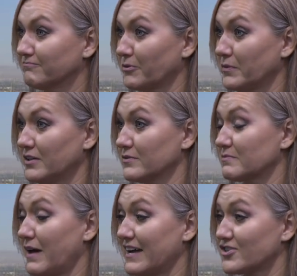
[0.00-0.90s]
For me, it was
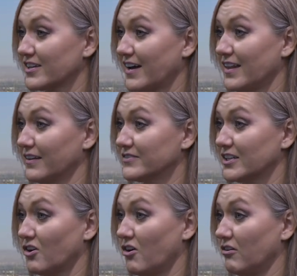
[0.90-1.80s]
magic. I loved
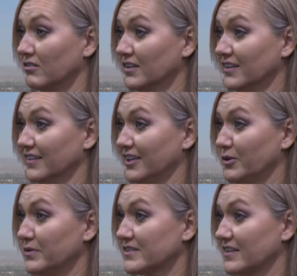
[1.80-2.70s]
it all.
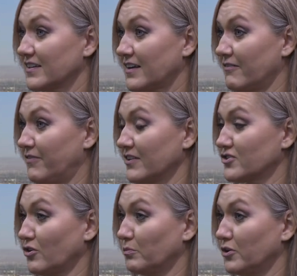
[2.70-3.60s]
It was like, it felt
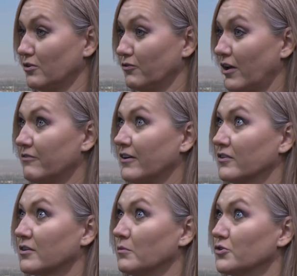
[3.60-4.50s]
so beautiful. I
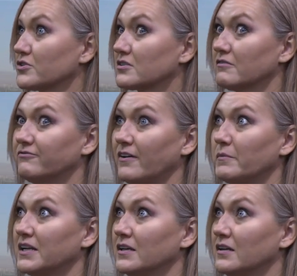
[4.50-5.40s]
felt the most
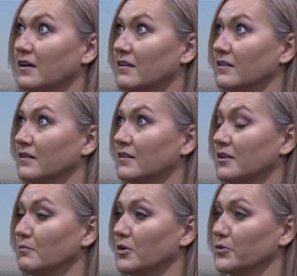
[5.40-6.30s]
feminine and
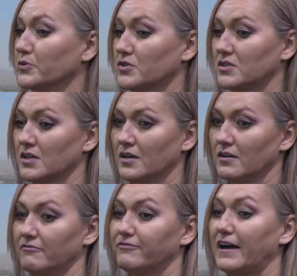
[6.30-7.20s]
the most
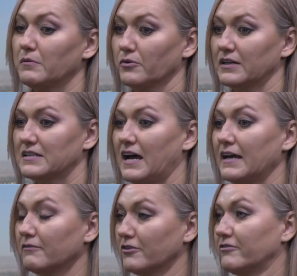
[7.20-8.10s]
vibrant I
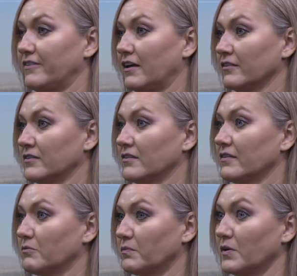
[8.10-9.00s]
ever felt
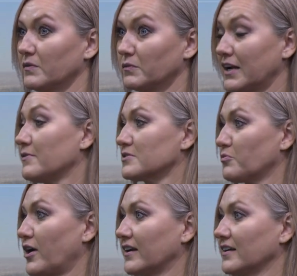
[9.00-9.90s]
when I was
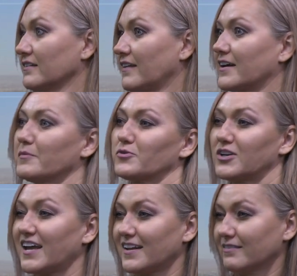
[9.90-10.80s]
pregnant. Like, I'm
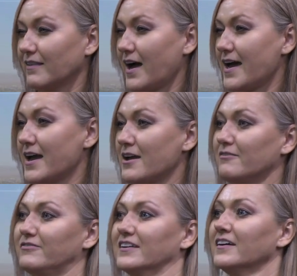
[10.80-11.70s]
creating life,
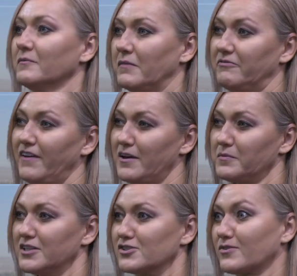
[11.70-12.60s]
and my
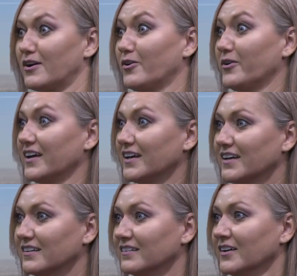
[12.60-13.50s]
family's
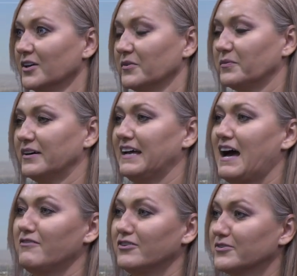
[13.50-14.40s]
growing, and what
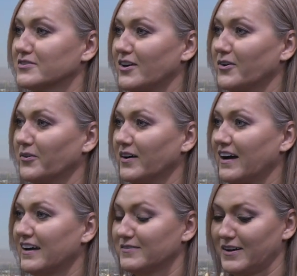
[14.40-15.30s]
have you. So
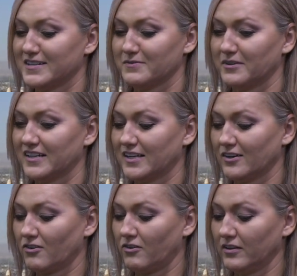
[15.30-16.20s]
I didn't want to
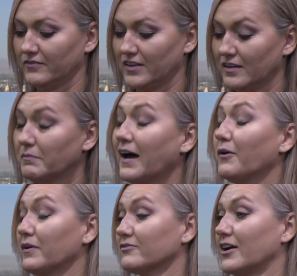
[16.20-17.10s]
hear all of the, but
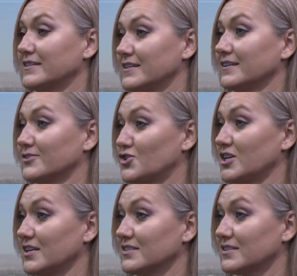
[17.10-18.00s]
however, I did
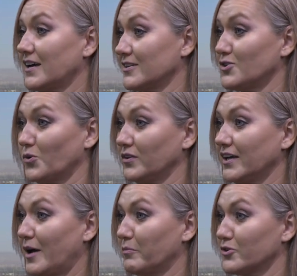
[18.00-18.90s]
cheat. I
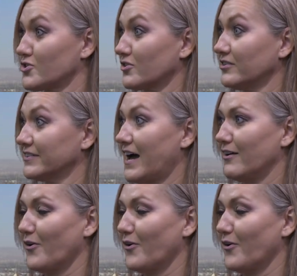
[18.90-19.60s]
totally epiduraled out.